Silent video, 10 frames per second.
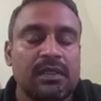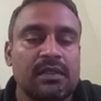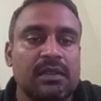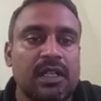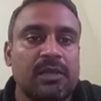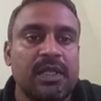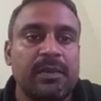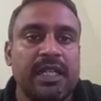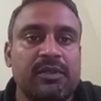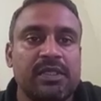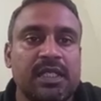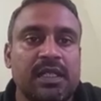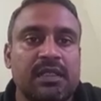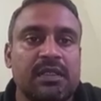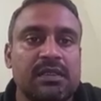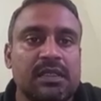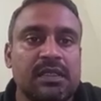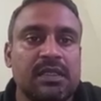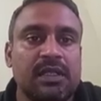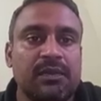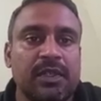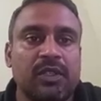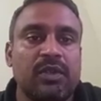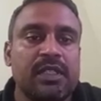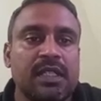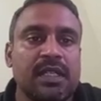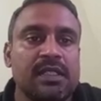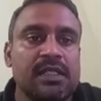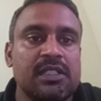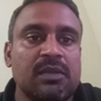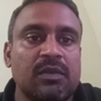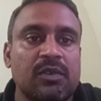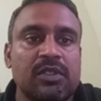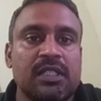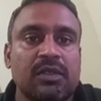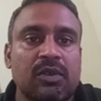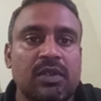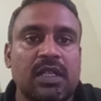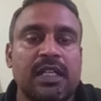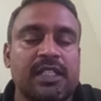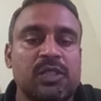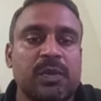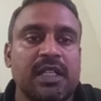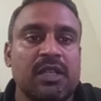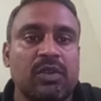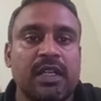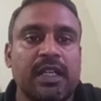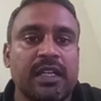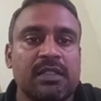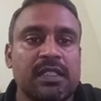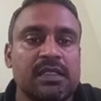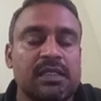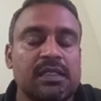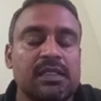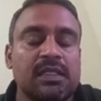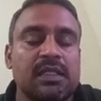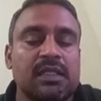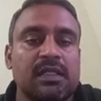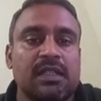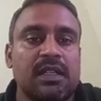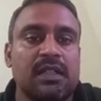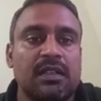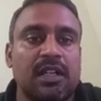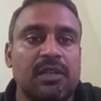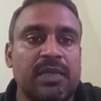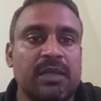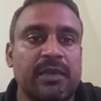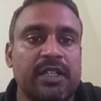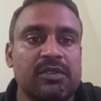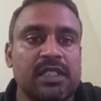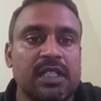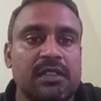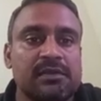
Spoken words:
Non-primitive cell, if a unit cell consists of more than one lattice point or one atom, that is called non-primitive cell.